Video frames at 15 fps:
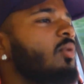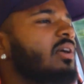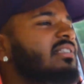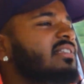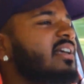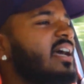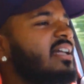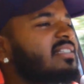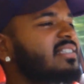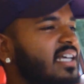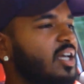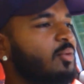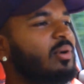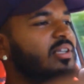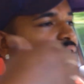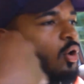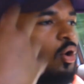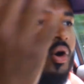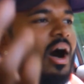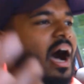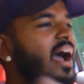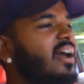once again, sticking with the
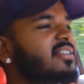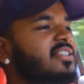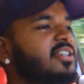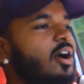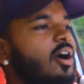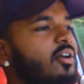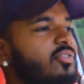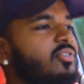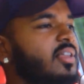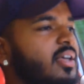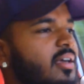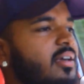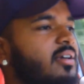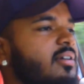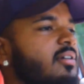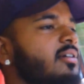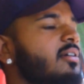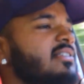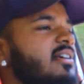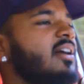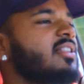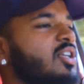whole ITR thing,
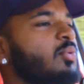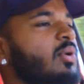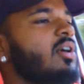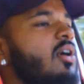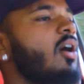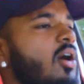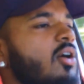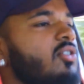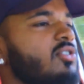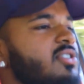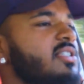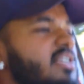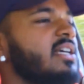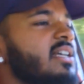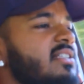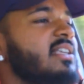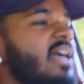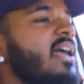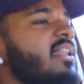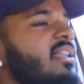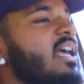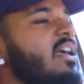he's got the Recaro seats,
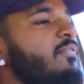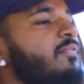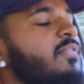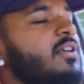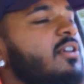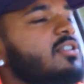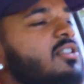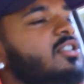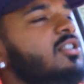and they feel